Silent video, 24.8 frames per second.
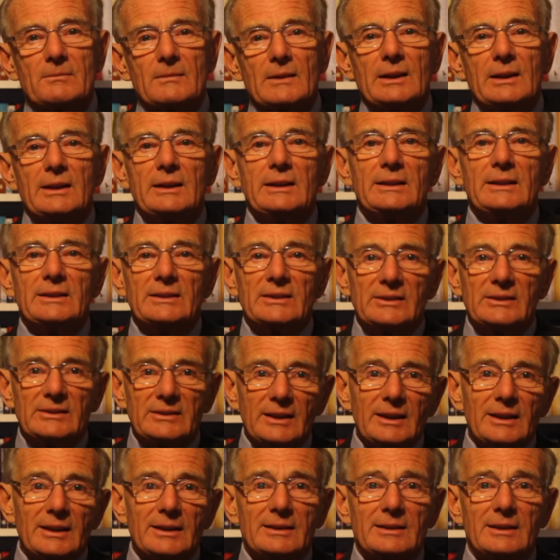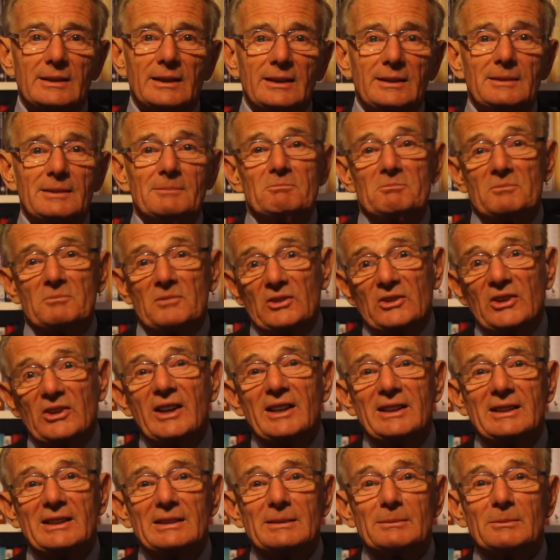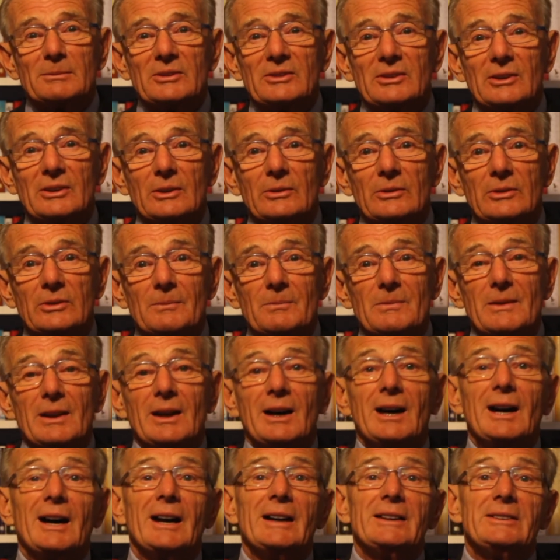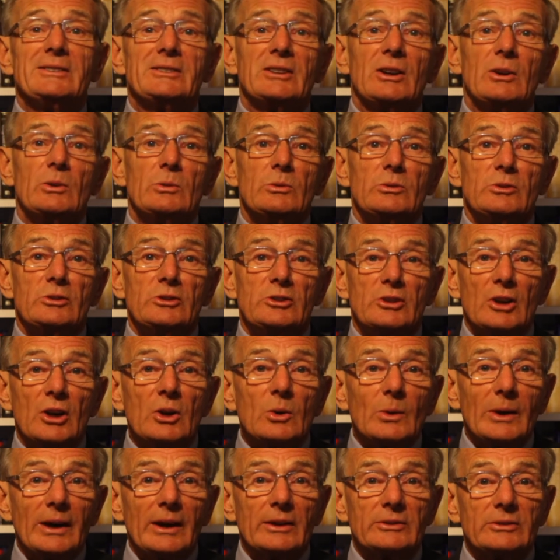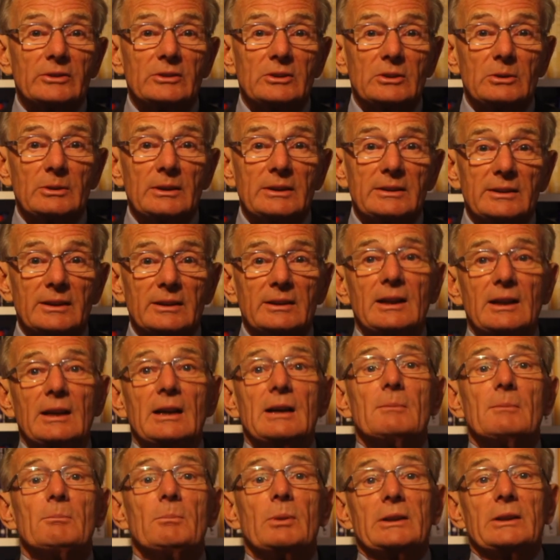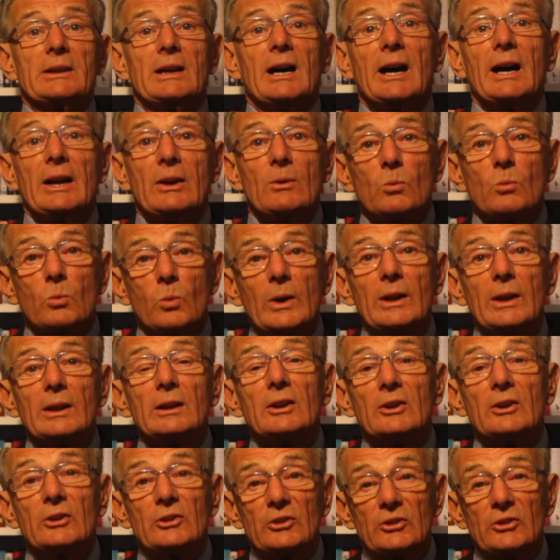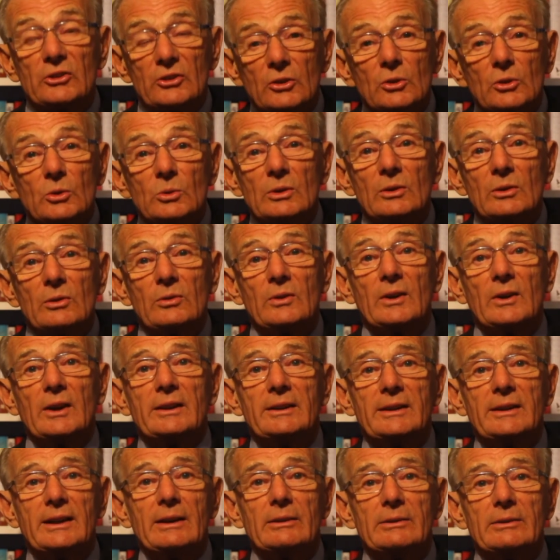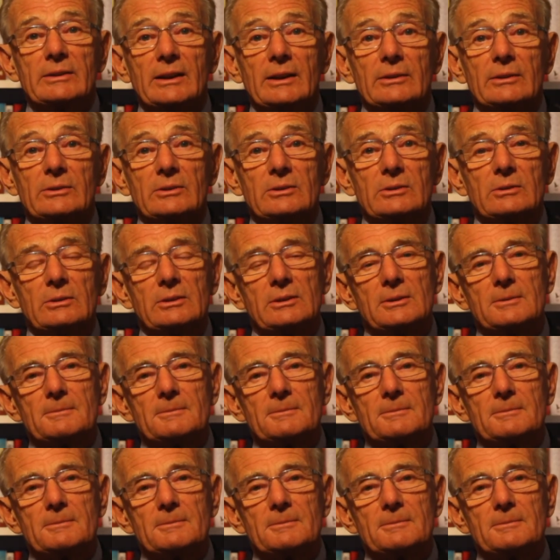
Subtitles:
Instead, they say to themselves, "I don't know how to do it yet, but I will soon find out how to do it."